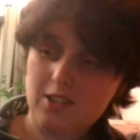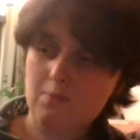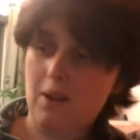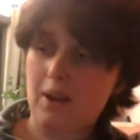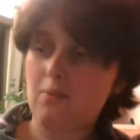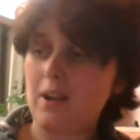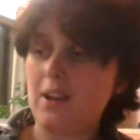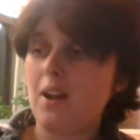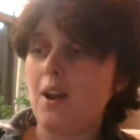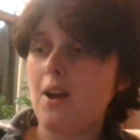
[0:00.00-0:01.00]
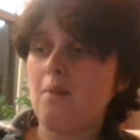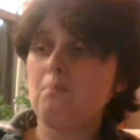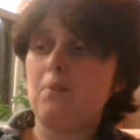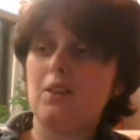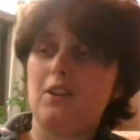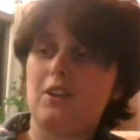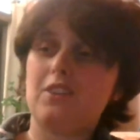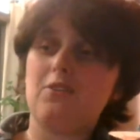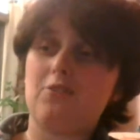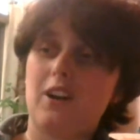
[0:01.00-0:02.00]
on the spine, right? But look
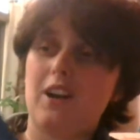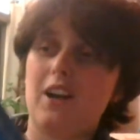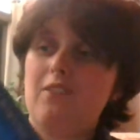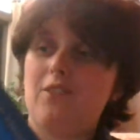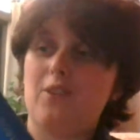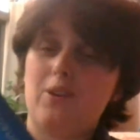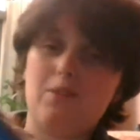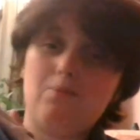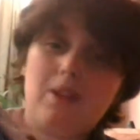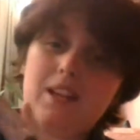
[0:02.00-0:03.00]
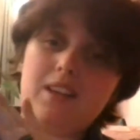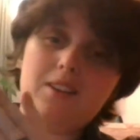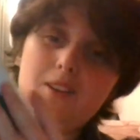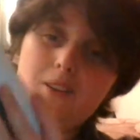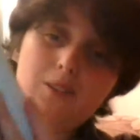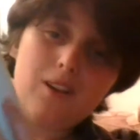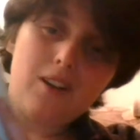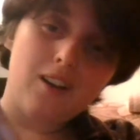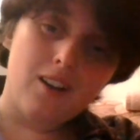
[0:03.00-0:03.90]
at the front cover when you make it nude.